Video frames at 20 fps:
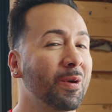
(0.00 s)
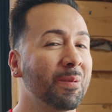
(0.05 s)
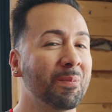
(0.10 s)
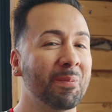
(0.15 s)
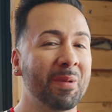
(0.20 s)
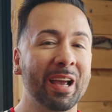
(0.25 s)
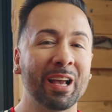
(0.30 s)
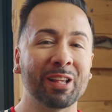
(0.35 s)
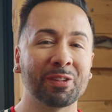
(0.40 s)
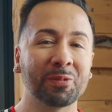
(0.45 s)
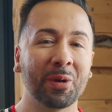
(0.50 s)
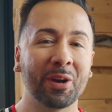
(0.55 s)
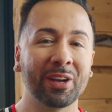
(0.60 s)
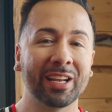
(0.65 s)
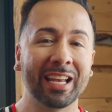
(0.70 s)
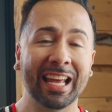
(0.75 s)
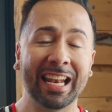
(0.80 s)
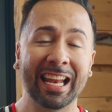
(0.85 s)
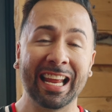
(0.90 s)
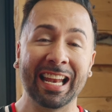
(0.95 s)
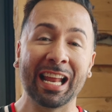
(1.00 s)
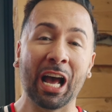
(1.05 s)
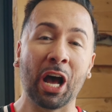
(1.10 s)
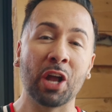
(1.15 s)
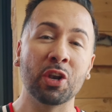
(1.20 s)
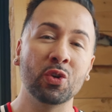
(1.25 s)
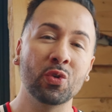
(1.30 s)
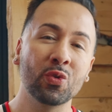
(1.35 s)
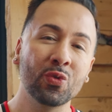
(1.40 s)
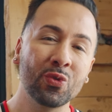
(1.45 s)
we may as well get in
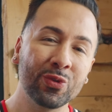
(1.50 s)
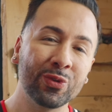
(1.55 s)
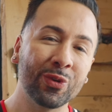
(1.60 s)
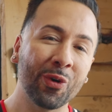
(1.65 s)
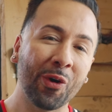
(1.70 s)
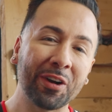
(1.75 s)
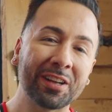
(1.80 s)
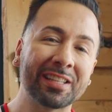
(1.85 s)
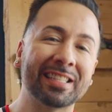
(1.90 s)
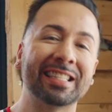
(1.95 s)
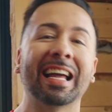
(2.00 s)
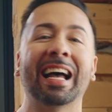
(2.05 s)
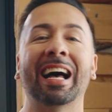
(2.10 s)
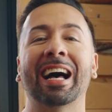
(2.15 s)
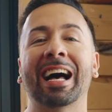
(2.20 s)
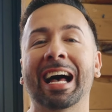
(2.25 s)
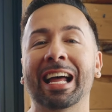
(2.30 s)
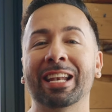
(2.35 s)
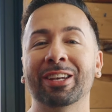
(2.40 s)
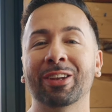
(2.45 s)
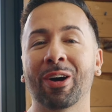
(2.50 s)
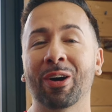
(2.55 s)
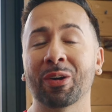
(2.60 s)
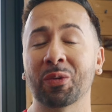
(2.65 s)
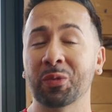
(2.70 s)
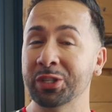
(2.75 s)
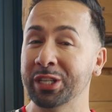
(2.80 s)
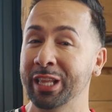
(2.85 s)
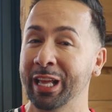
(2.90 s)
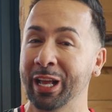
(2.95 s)
a New York style hot
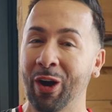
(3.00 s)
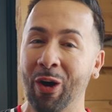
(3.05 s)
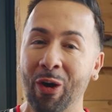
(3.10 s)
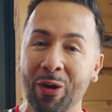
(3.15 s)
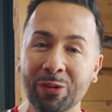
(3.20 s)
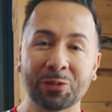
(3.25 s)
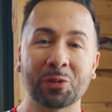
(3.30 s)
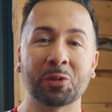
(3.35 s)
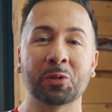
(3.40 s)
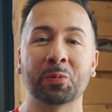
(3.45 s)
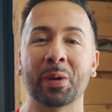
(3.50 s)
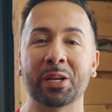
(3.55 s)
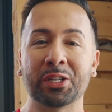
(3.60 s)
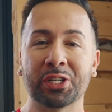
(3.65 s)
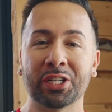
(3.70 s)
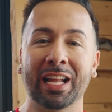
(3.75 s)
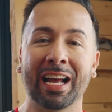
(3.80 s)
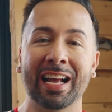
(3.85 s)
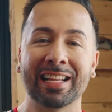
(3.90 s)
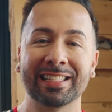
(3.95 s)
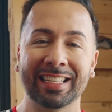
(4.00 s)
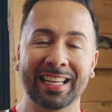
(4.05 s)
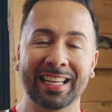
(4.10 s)
dog, which they also specialize